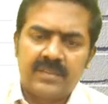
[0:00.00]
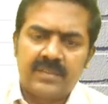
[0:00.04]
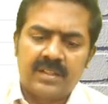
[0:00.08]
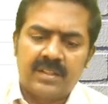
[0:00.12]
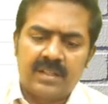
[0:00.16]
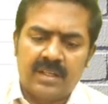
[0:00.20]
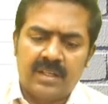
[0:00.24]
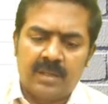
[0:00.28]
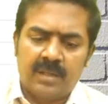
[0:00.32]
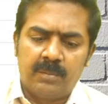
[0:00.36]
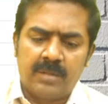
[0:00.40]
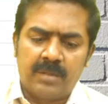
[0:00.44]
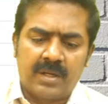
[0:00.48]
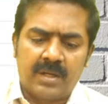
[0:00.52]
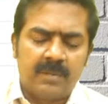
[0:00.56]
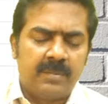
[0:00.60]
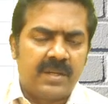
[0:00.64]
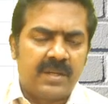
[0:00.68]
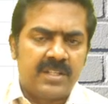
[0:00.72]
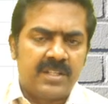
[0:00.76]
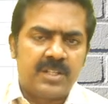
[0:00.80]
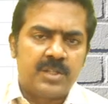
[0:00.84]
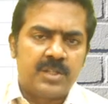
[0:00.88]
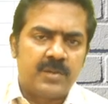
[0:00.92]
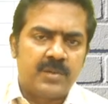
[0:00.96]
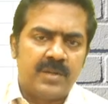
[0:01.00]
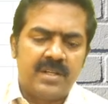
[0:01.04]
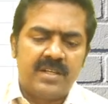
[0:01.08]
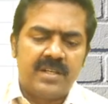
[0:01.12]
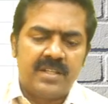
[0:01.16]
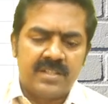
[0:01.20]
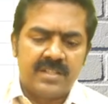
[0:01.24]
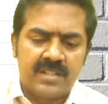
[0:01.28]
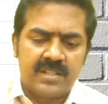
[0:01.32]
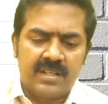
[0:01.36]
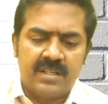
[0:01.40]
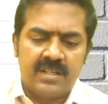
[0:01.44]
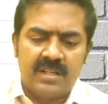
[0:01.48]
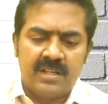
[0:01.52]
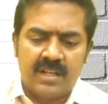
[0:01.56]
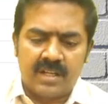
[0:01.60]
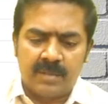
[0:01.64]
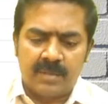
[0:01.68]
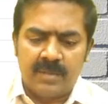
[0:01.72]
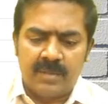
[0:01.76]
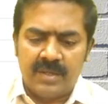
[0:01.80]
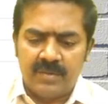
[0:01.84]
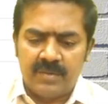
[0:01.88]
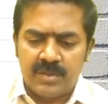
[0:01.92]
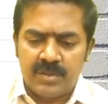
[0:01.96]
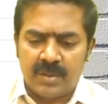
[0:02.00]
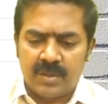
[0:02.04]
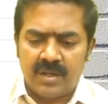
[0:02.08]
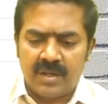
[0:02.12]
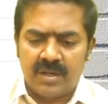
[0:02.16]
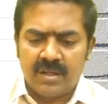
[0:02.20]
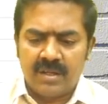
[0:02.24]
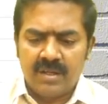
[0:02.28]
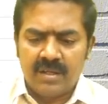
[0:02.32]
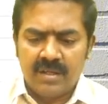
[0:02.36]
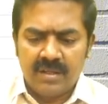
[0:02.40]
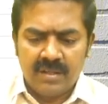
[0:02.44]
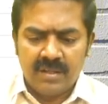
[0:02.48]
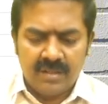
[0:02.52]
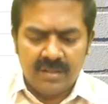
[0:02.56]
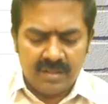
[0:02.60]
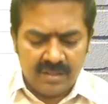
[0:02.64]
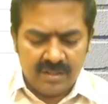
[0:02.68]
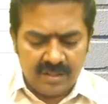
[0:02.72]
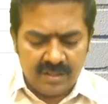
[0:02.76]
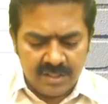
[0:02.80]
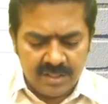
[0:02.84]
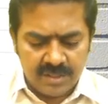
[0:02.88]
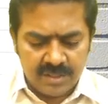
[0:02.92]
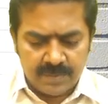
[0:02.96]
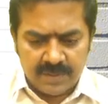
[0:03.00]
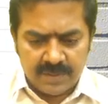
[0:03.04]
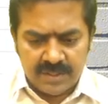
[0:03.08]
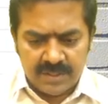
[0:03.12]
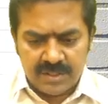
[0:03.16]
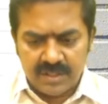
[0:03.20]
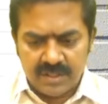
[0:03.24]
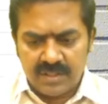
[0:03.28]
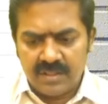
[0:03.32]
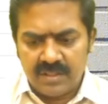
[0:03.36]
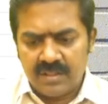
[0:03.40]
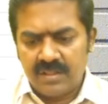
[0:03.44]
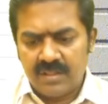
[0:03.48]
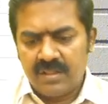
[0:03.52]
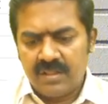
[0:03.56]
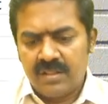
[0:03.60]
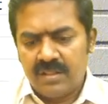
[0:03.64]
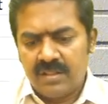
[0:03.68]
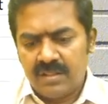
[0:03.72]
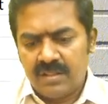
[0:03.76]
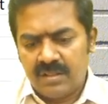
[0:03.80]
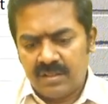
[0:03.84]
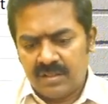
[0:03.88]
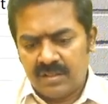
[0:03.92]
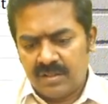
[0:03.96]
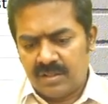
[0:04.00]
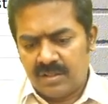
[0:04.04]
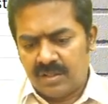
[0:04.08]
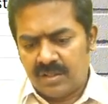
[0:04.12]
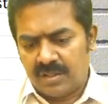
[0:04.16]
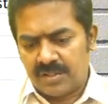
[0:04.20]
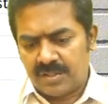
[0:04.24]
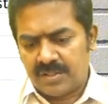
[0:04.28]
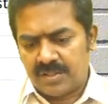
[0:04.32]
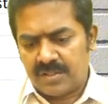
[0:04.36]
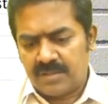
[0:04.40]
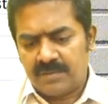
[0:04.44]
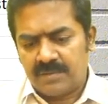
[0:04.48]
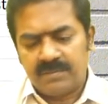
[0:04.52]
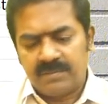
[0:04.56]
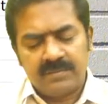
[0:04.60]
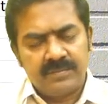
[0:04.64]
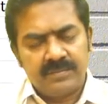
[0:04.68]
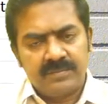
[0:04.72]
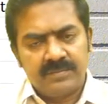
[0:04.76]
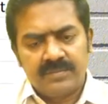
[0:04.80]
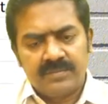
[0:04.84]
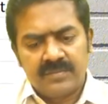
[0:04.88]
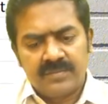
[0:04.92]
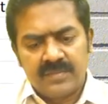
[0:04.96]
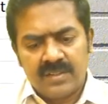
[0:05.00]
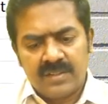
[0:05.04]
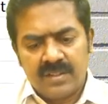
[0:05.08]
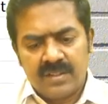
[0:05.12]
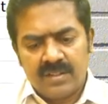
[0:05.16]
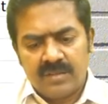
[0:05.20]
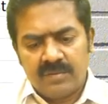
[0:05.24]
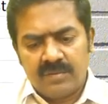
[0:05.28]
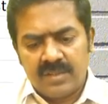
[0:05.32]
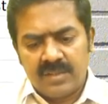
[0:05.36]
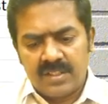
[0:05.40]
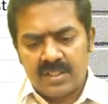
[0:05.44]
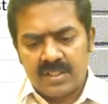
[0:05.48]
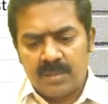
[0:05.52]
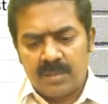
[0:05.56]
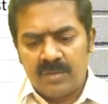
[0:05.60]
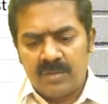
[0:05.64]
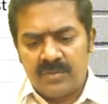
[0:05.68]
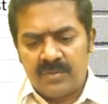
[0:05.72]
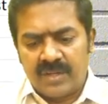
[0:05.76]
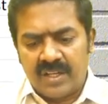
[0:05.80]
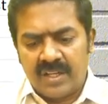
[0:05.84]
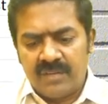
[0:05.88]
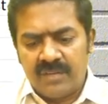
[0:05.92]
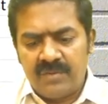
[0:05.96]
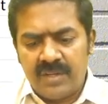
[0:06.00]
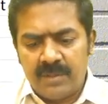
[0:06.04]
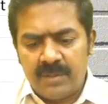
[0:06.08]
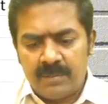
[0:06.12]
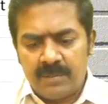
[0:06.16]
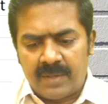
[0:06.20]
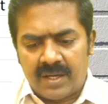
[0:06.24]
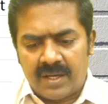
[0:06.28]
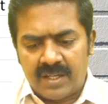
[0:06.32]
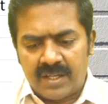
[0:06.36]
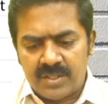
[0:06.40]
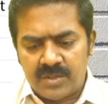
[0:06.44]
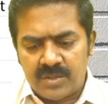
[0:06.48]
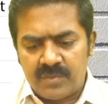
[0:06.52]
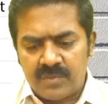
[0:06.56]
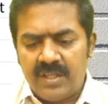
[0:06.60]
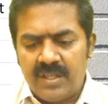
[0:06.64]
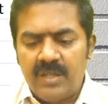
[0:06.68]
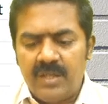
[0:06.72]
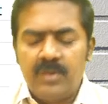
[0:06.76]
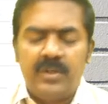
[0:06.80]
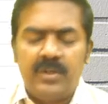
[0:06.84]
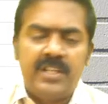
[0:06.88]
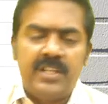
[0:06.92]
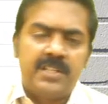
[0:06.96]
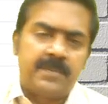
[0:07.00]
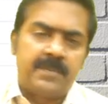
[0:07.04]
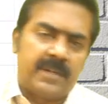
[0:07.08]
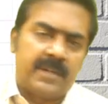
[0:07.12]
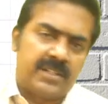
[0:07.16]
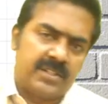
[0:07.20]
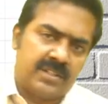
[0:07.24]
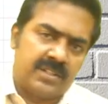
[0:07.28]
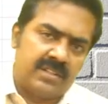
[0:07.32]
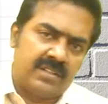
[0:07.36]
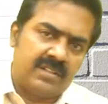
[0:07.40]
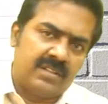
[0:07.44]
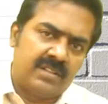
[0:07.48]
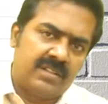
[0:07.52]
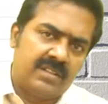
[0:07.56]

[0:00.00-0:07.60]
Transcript: Number of batches will determine which one? Inspection cost. For example, for every batch, we'll do inspection.